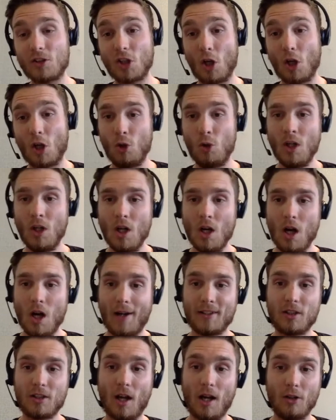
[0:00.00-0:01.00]
so
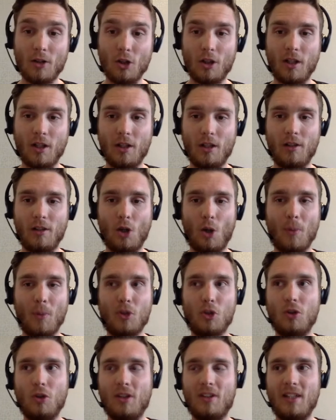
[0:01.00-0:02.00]
I started looking at the
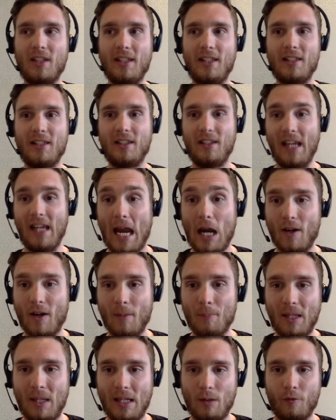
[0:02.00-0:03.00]
opportunities in the area.
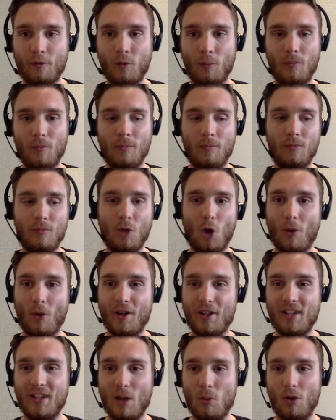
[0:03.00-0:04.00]
Being from
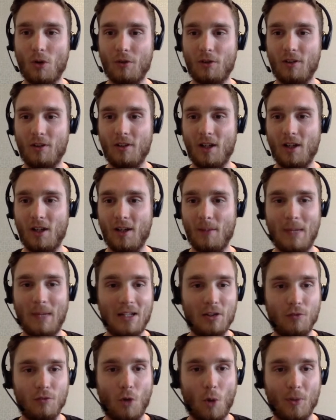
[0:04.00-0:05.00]
Norwich, there wasn't a
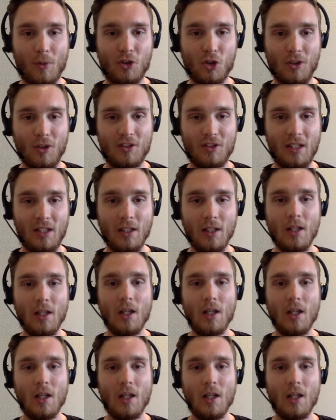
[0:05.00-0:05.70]
massive opportunity